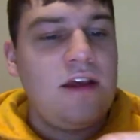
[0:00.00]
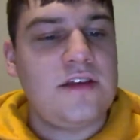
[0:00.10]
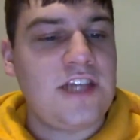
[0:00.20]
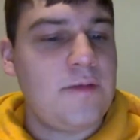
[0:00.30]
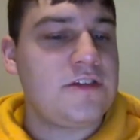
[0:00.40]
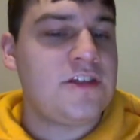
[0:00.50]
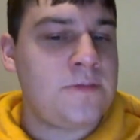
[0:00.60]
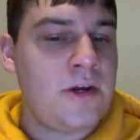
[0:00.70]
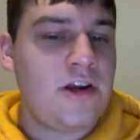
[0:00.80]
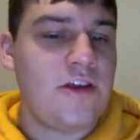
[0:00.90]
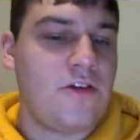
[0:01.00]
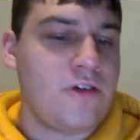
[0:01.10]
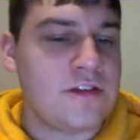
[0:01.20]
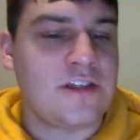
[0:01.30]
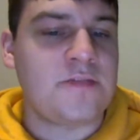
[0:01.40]
Same with Suspiria though,
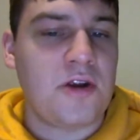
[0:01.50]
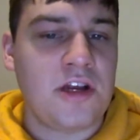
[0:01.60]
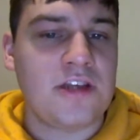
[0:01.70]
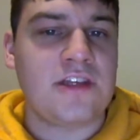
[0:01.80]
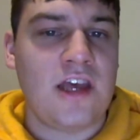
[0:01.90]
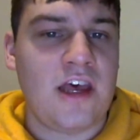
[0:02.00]
because Suspiria's